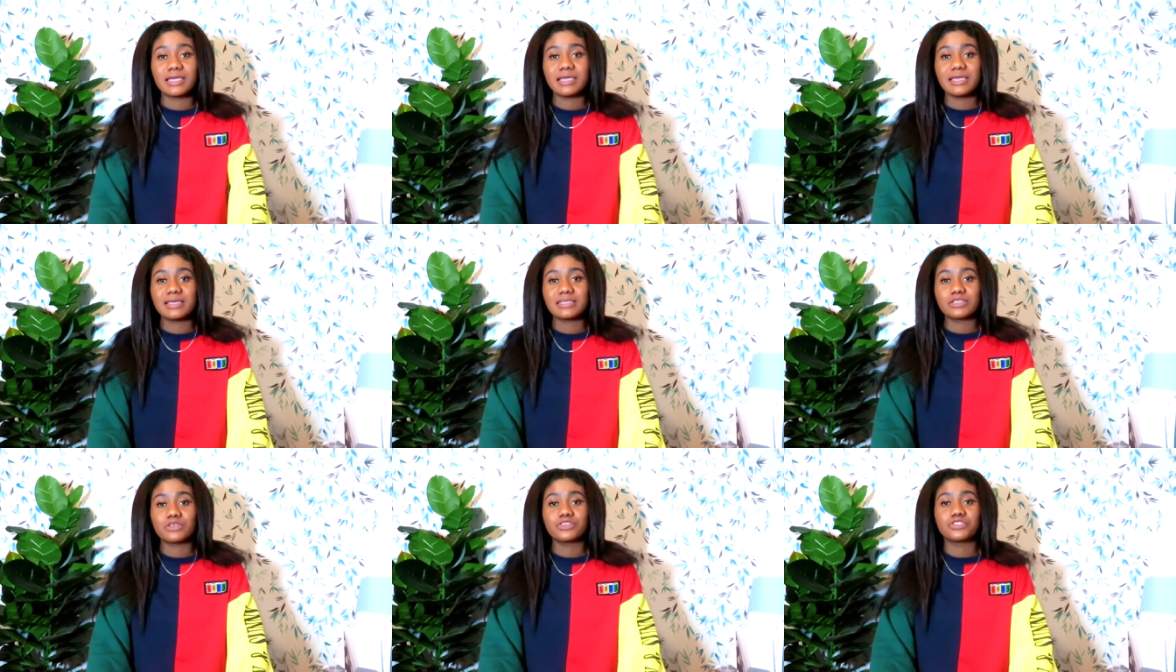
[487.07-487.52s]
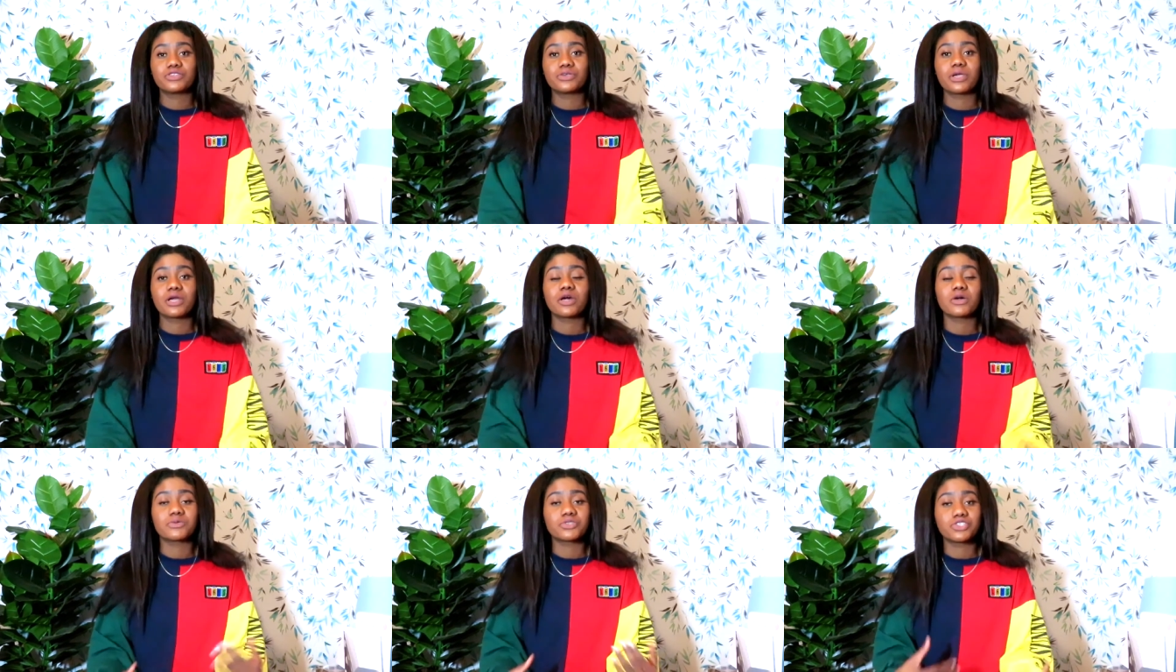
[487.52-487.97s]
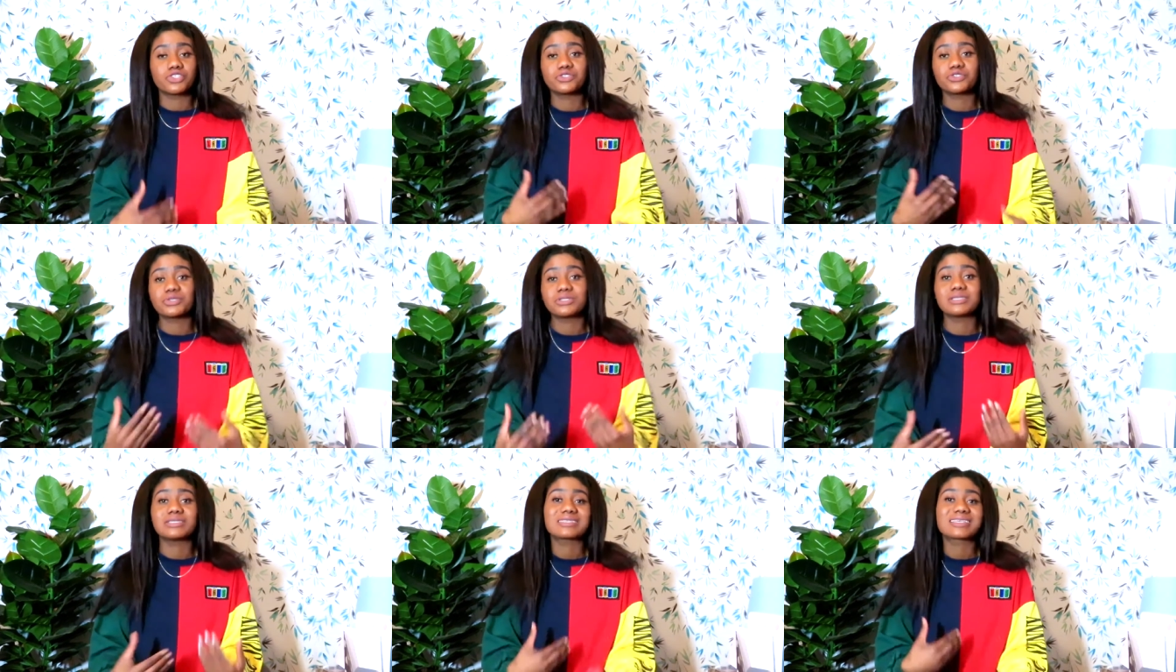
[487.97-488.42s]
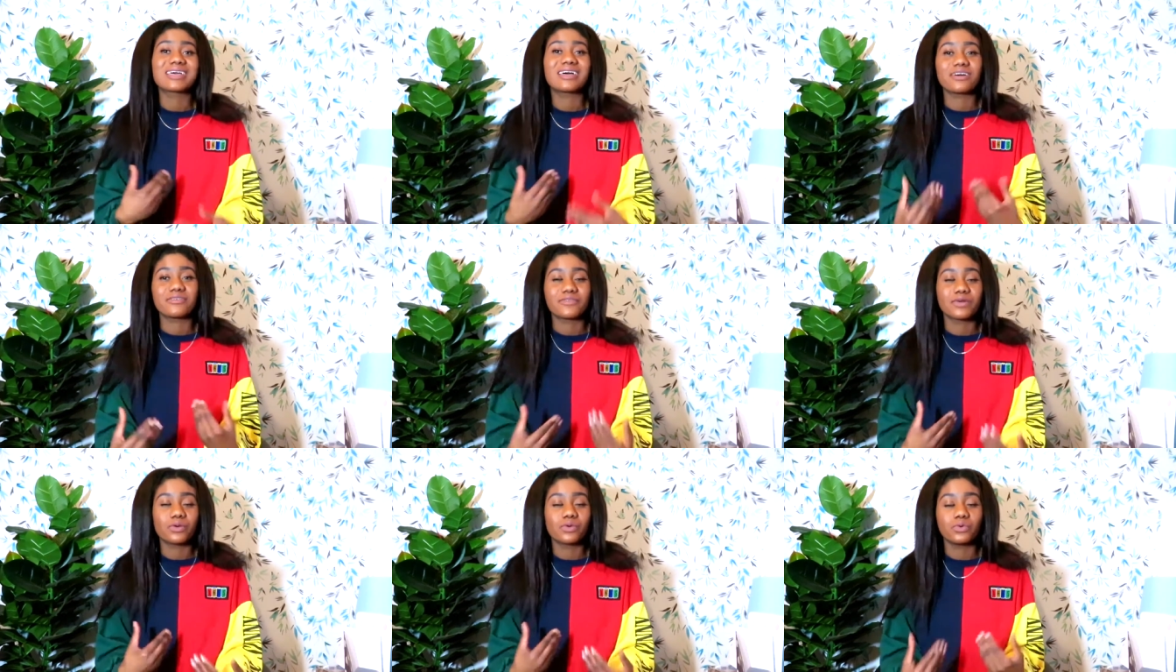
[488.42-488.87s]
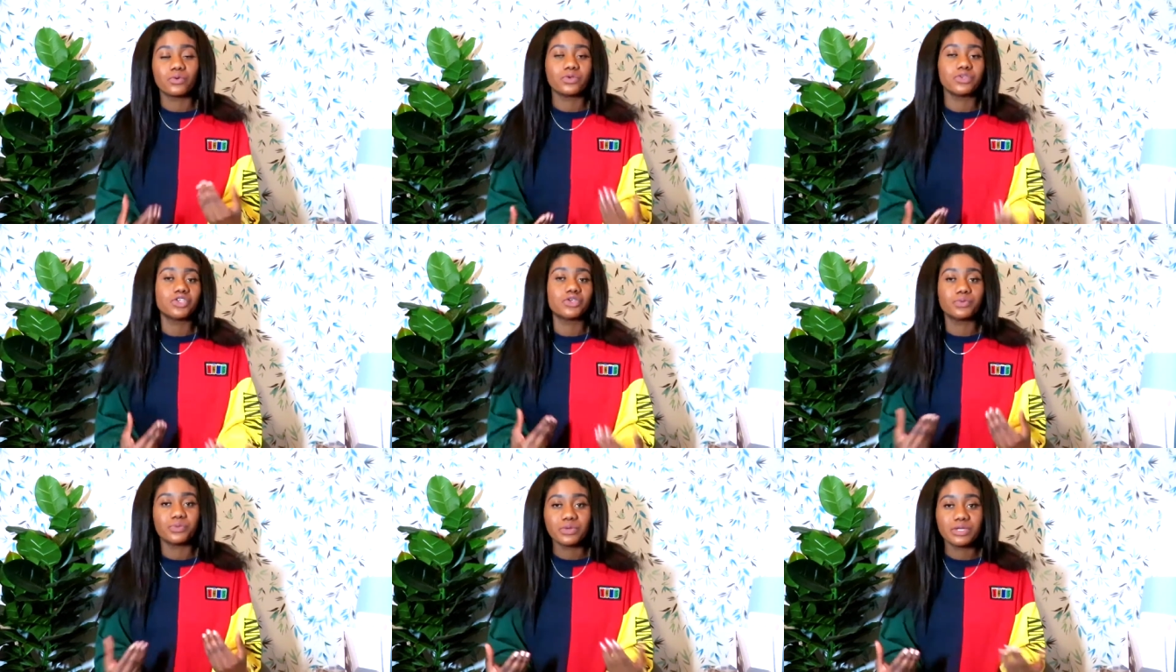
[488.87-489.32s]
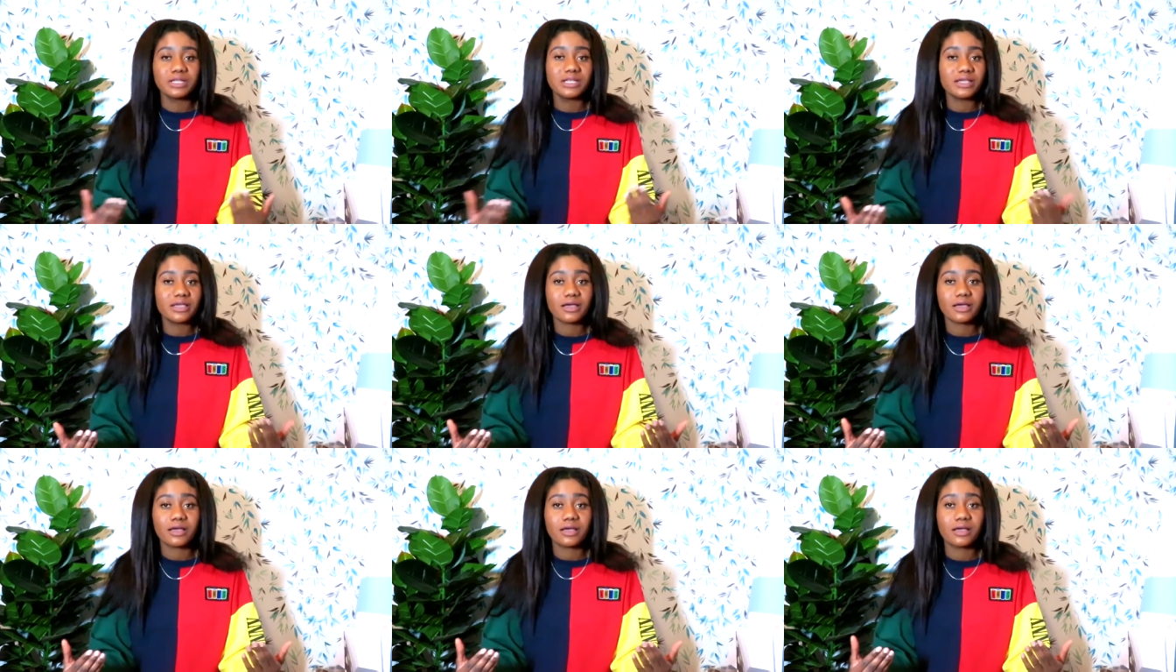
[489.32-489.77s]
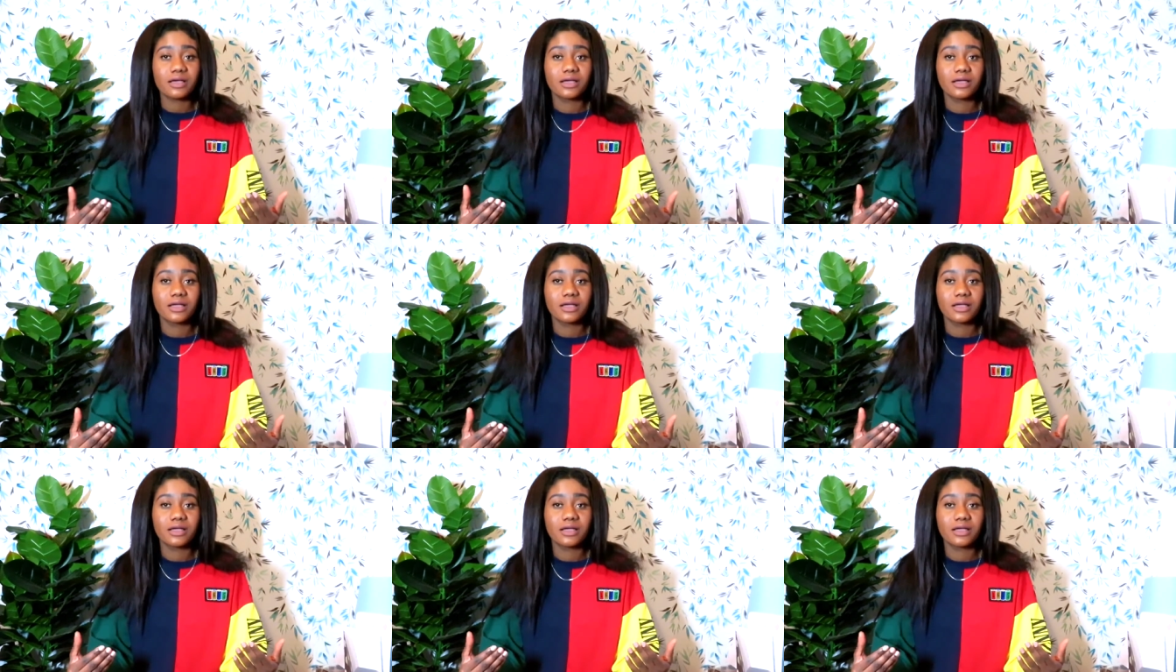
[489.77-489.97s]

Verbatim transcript: It also helps you to discover who you really are